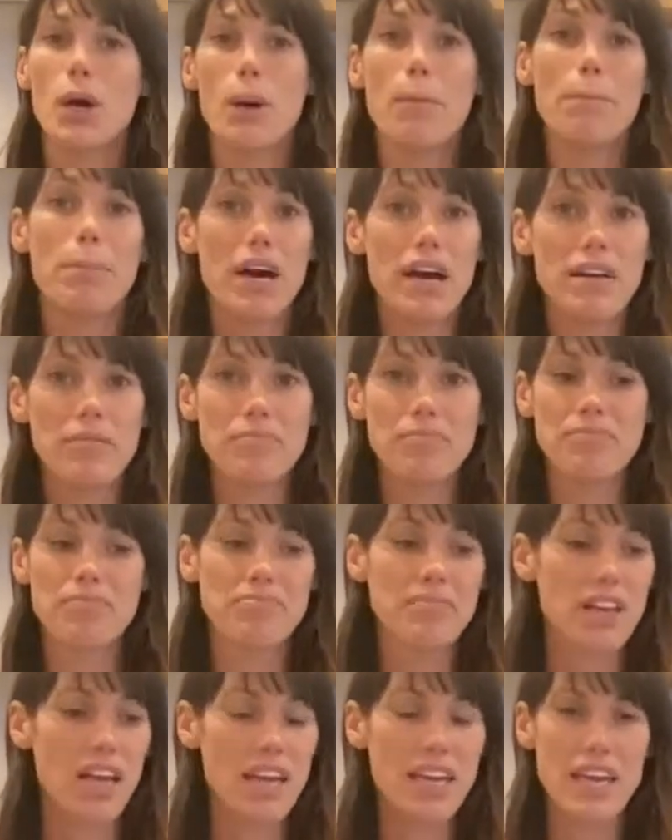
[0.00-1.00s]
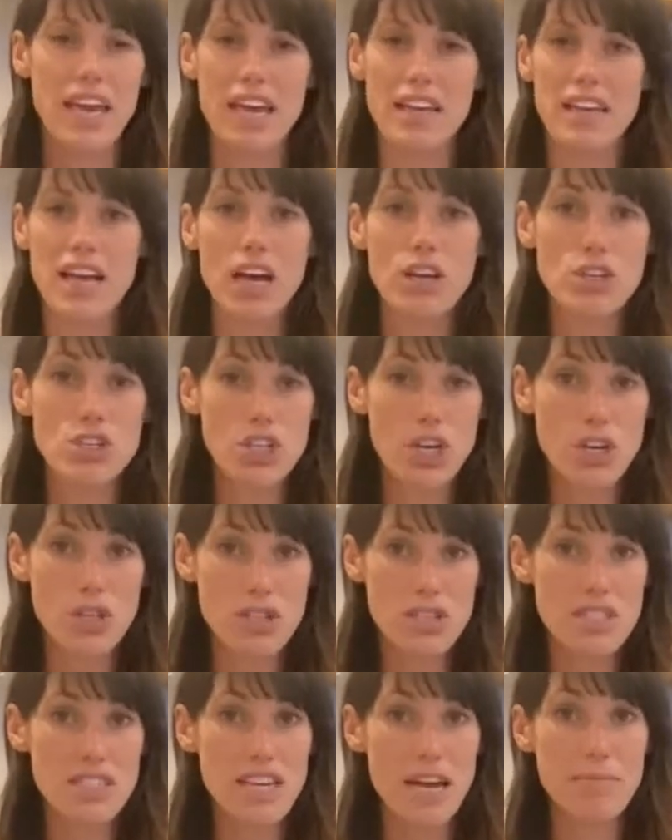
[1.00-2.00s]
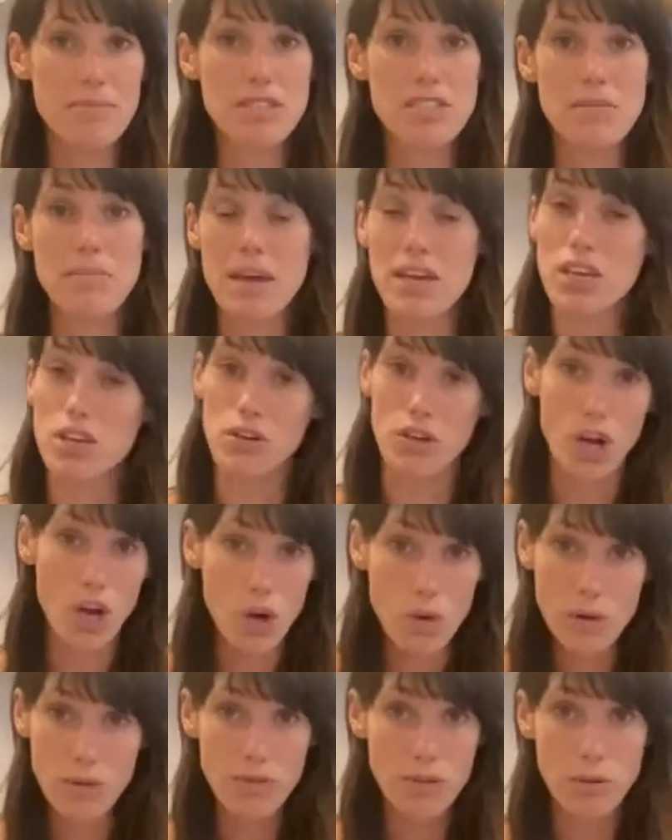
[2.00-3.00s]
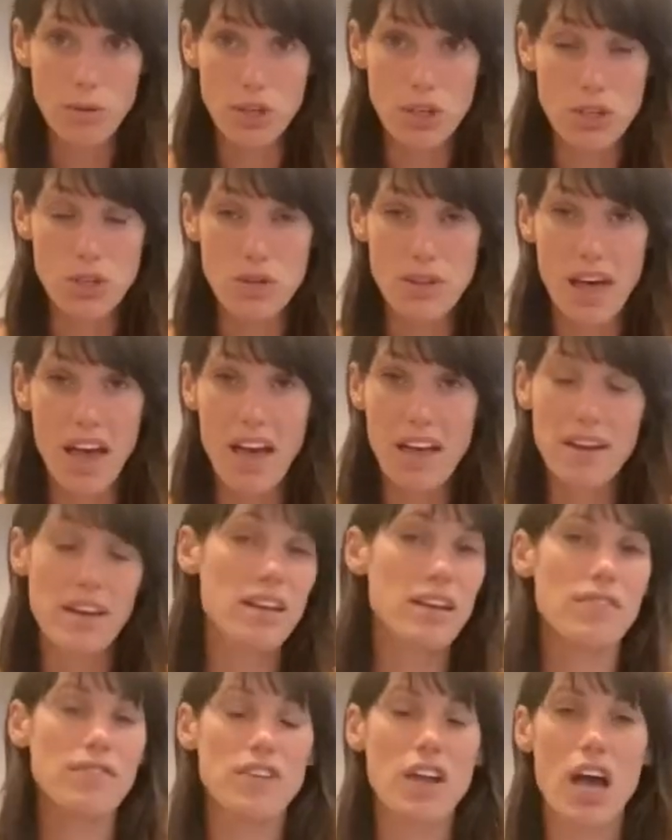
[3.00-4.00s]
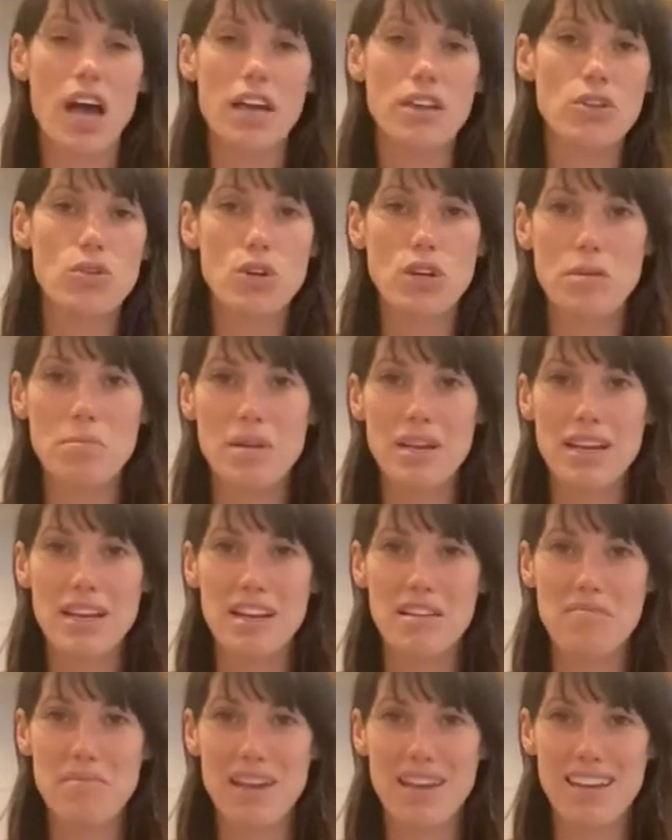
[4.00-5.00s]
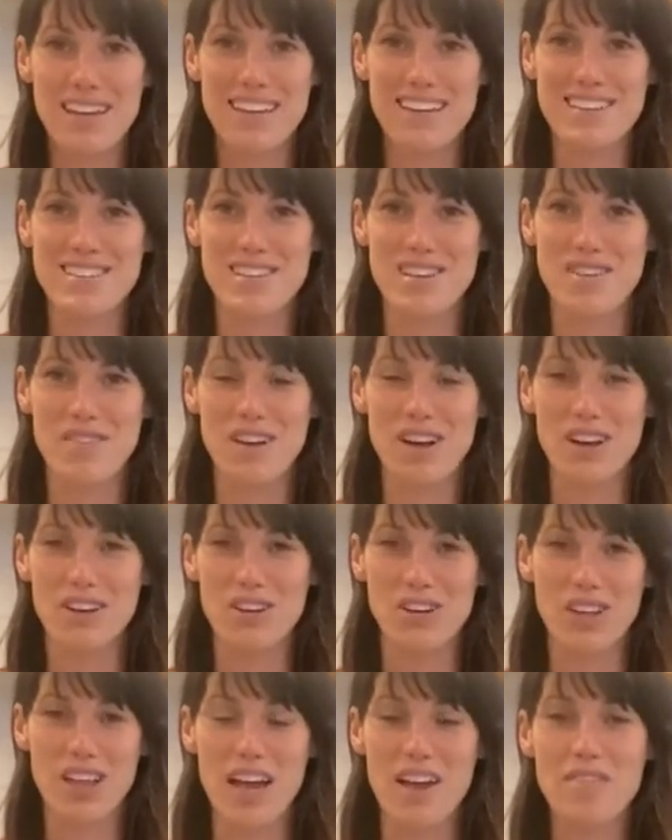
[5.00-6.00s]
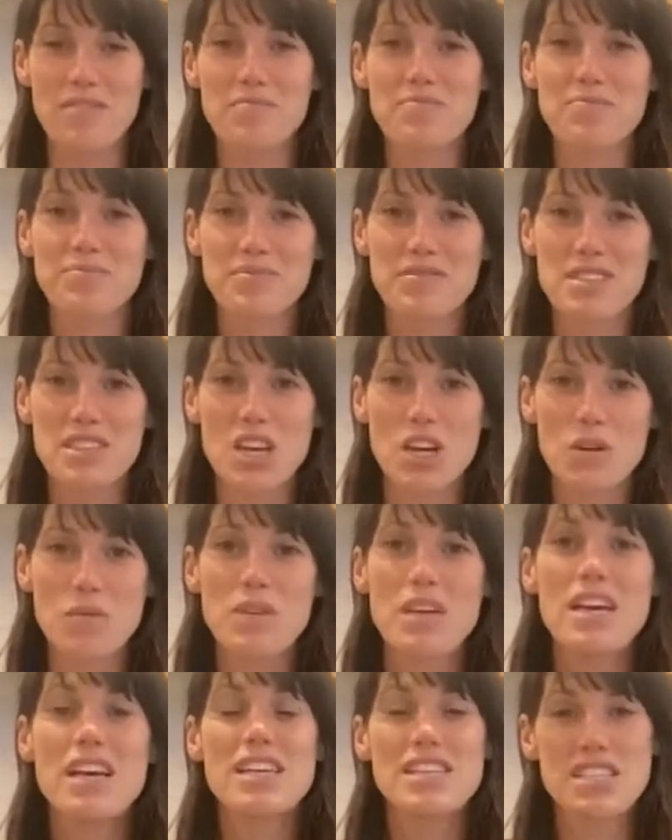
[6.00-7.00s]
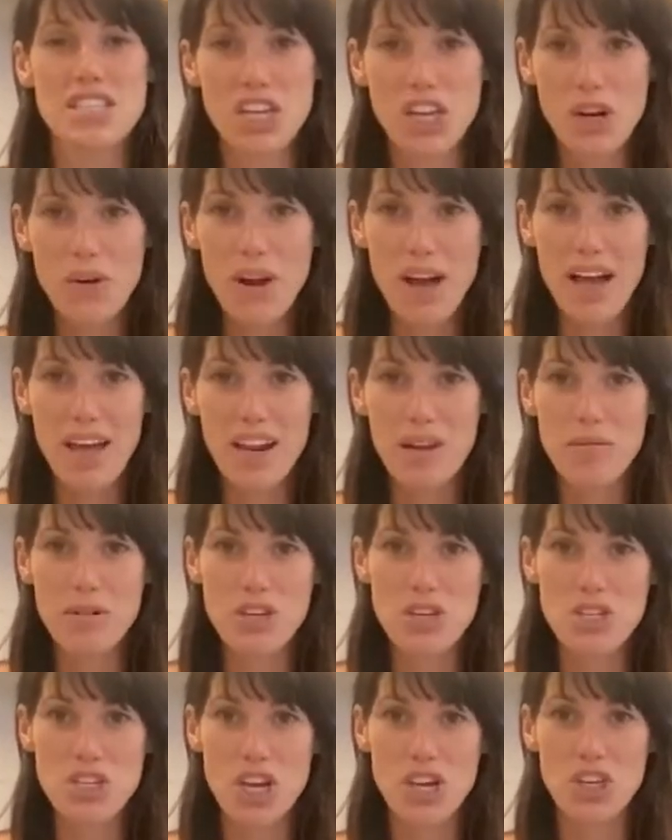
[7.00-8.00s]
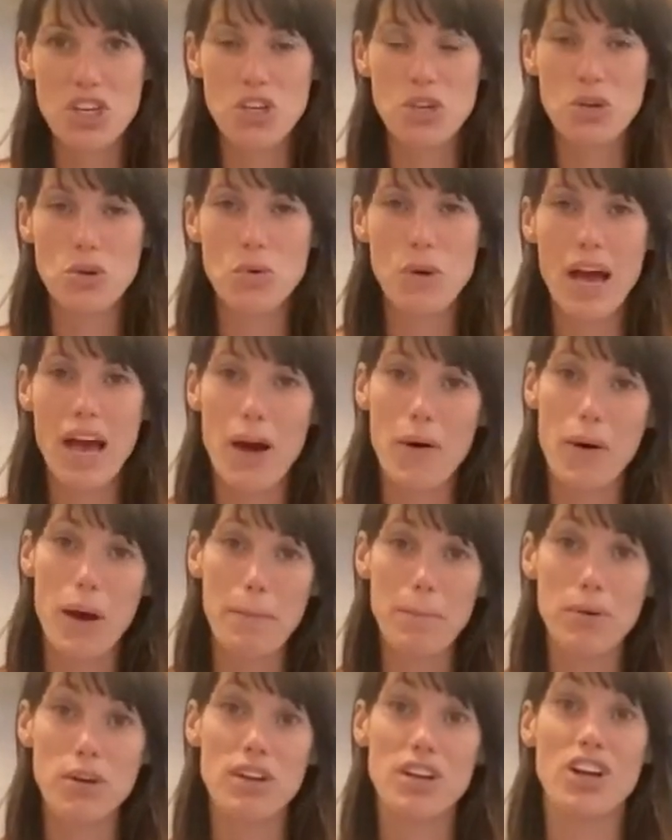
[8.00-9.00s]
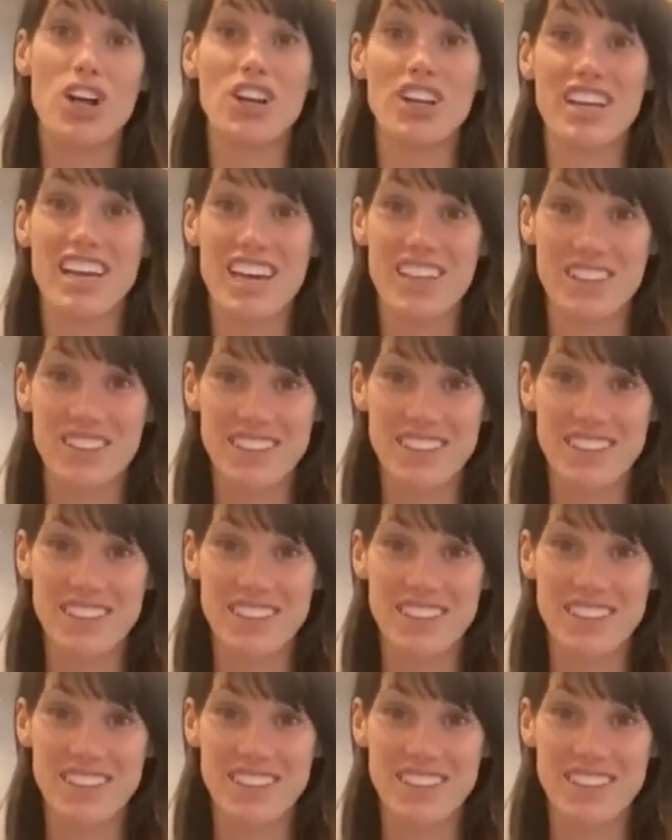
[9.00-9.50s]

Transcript: But again, I'll show you the steps to make your own if you want to do that. And if not, you can omit it and make it easy on your life. So stick around. I'm going to show you how I put it all together.